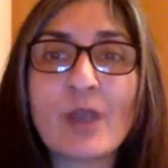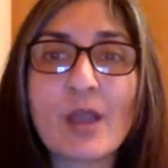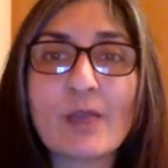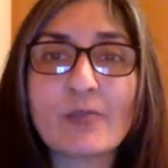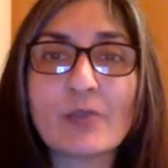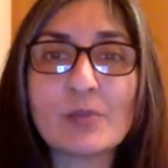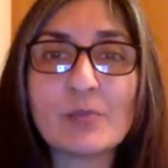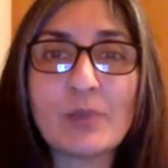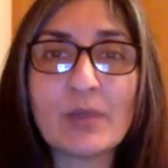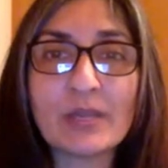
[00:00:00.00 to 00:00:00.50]
for
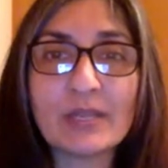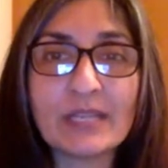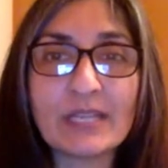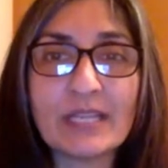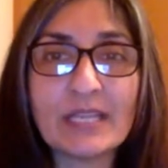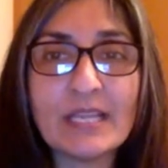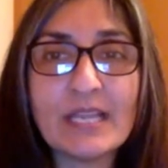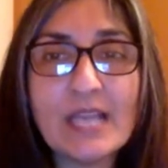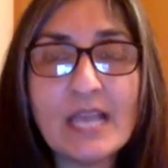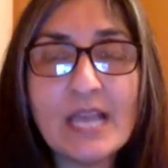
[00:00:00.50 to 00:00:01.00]

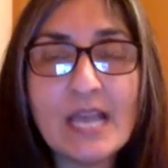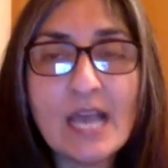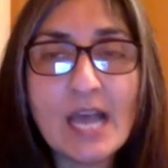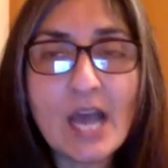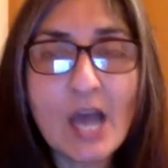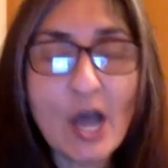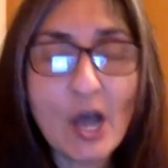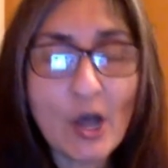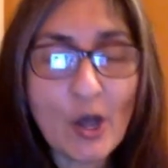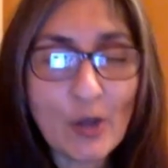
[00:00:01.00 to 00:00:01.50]
everybody.
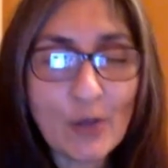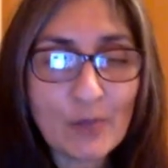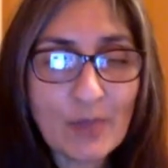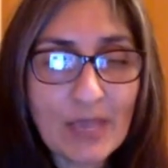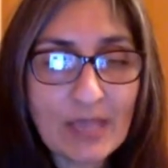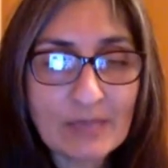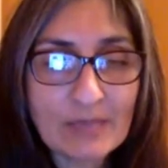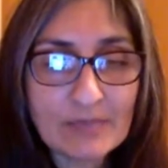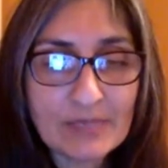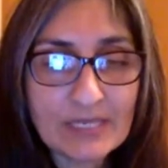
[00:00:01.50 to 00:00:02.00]

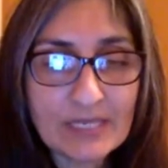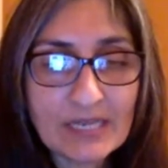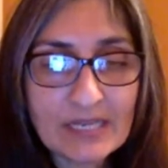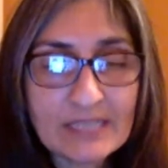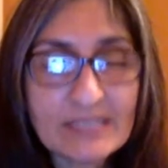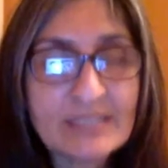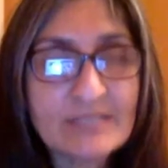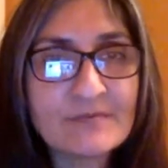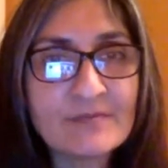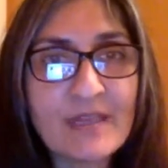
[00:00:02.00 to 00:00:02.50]
And
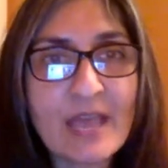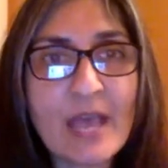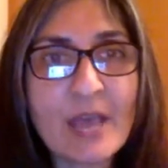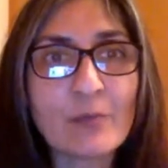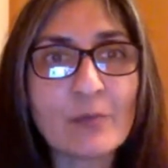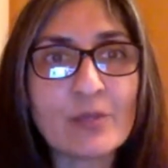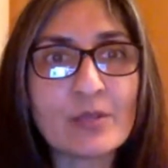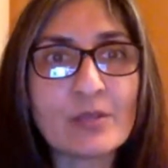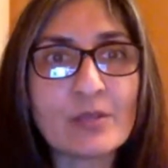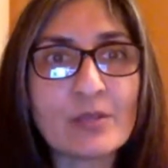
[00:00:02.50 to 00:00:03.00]
because of
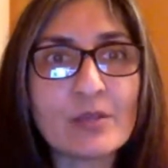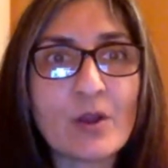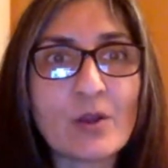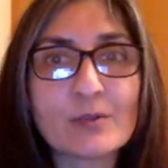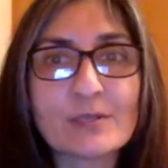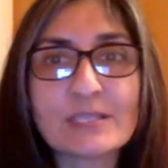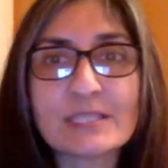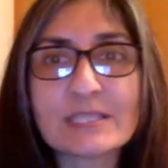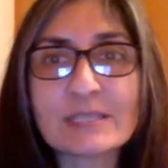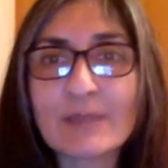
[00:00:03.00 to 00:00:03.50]
that, we
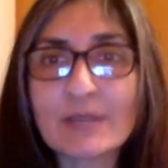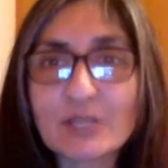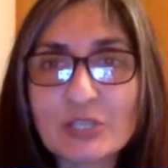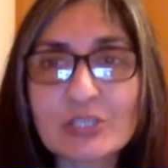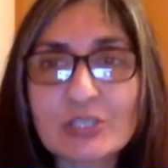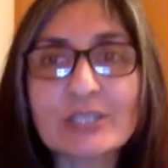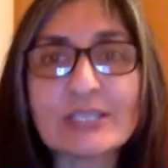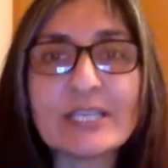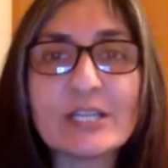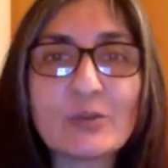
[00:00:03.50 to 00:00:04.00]
are
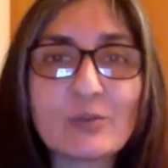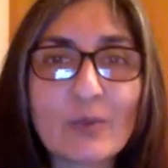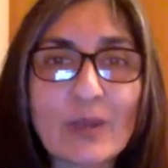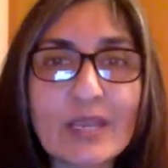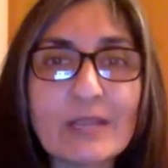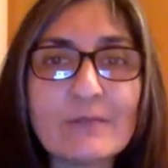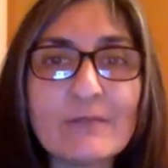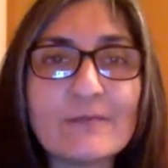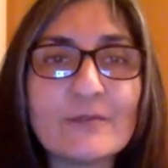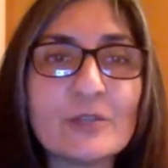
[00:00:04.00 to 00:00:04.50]
especially
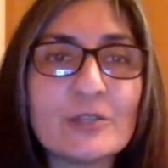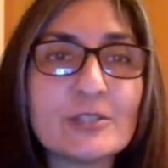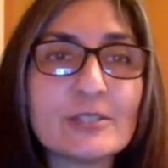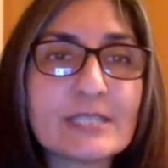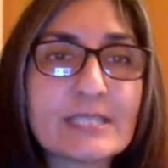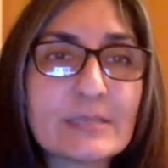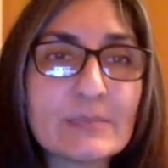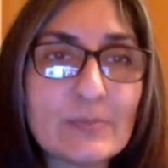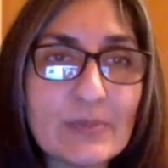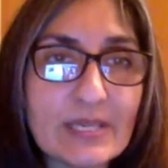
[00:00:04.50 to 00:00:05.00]

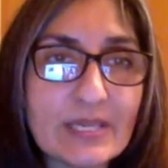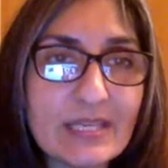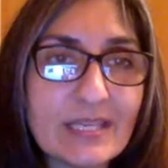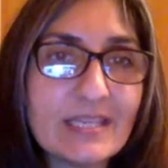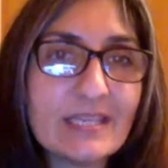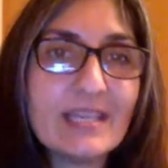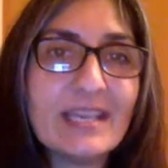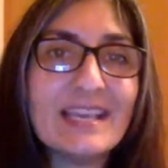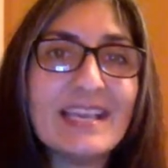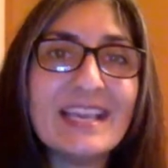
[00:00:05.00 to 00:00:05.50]
grateful to
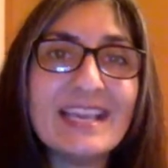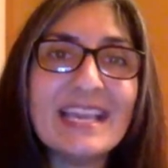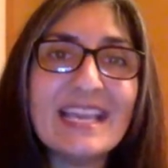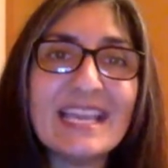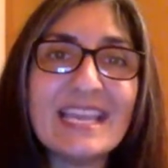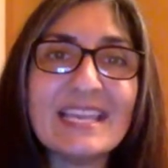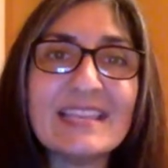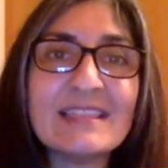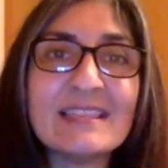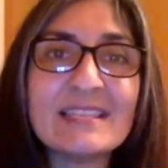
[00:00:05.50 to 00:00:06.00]
be
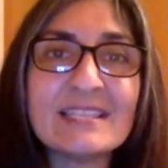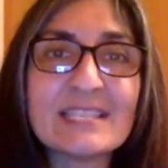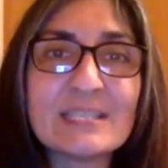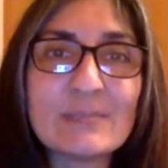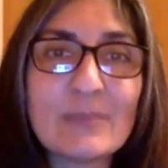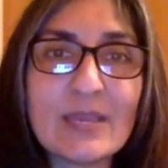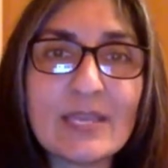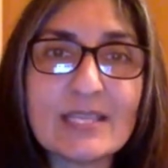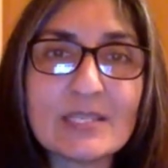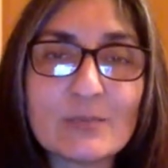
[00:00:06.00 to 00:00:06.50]
in
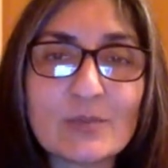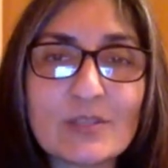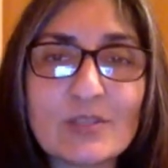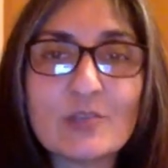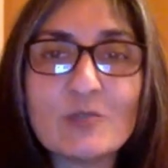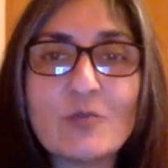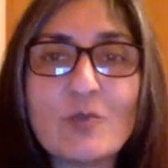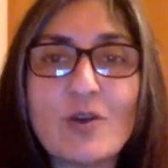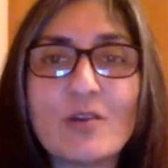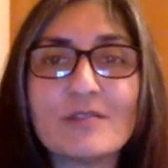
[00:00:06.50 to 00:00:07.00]
this space
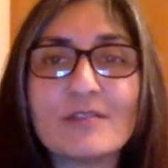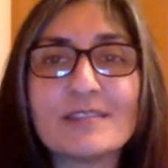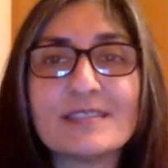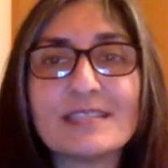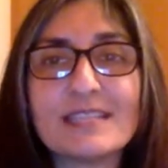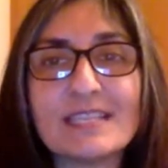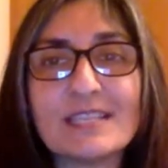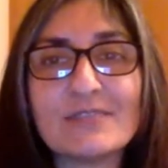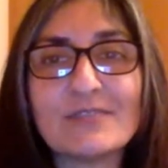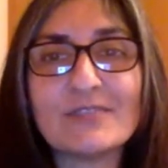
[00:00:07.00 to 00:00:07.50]
with you all
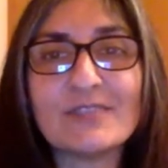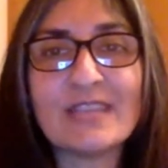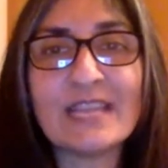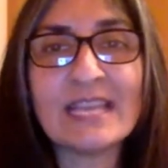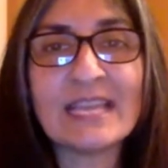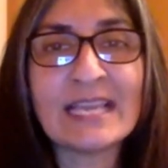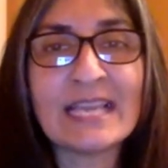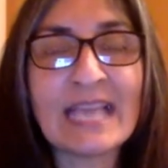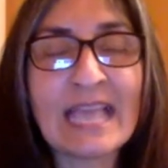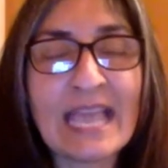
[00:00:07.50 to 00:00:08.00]
this
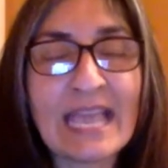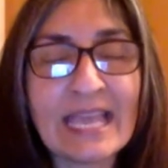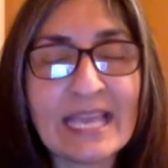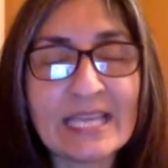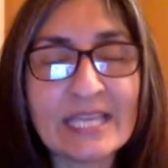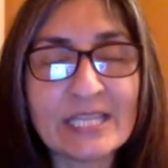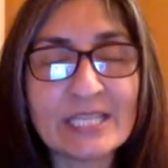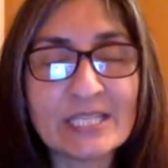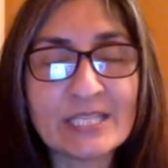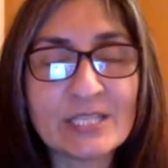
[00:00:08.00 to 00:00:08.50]
evening,
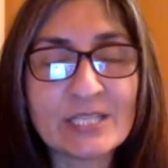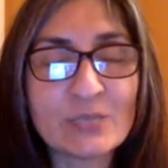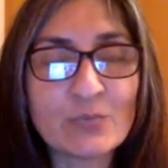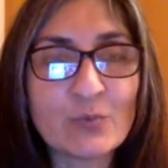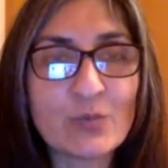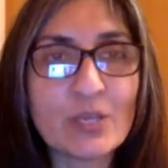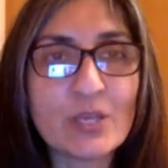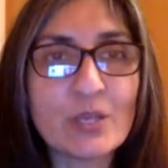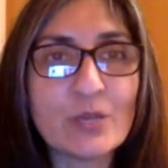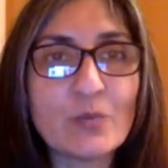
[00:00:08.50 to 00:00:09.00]
and
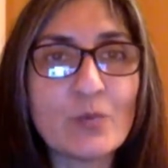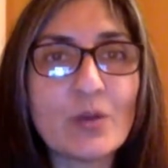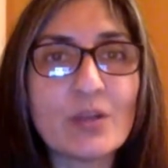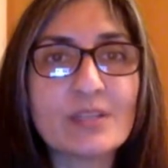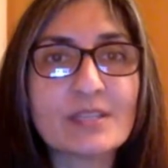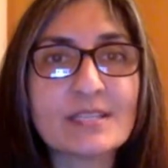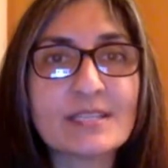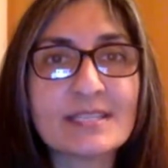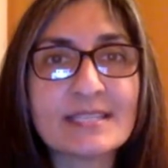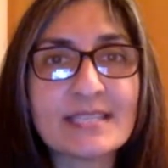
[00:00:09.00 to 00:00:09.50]
we
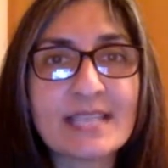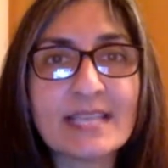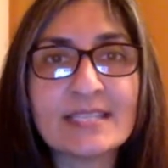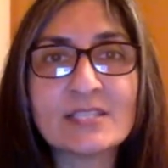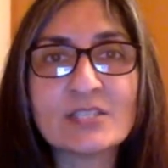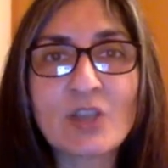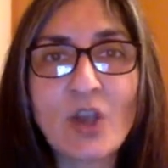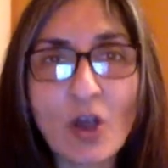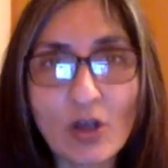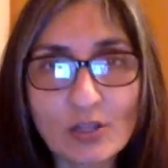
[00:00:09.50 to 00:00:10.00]
want to
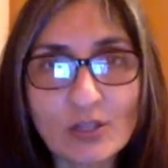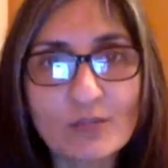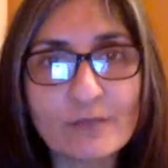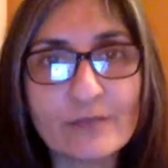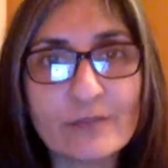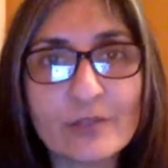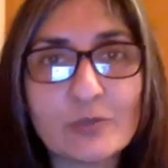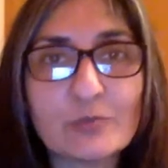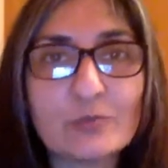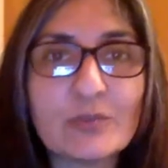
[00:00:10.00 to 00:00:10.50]
send all
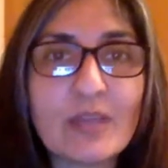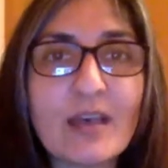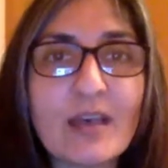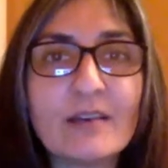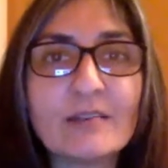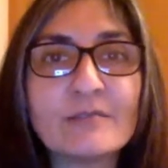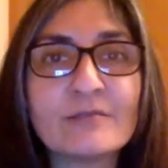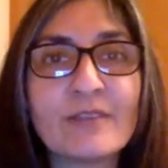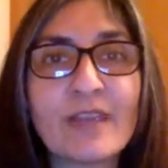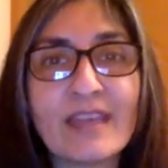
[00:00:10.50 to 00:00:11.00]
of you
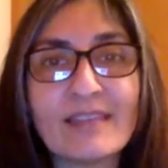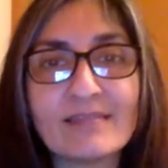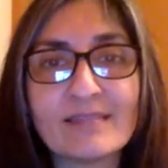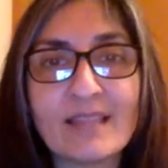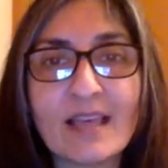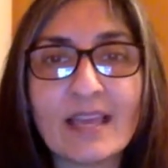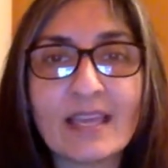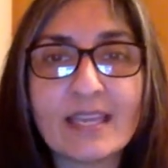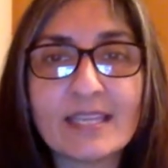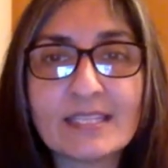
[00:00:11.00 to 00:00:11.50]
love
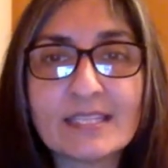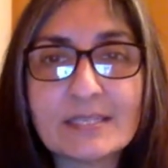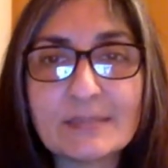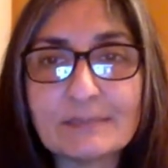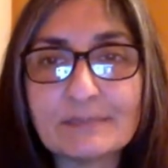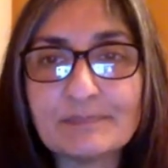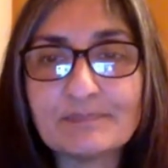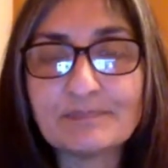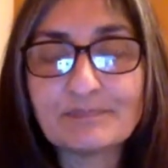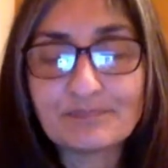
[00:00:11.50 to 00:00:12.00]
and light.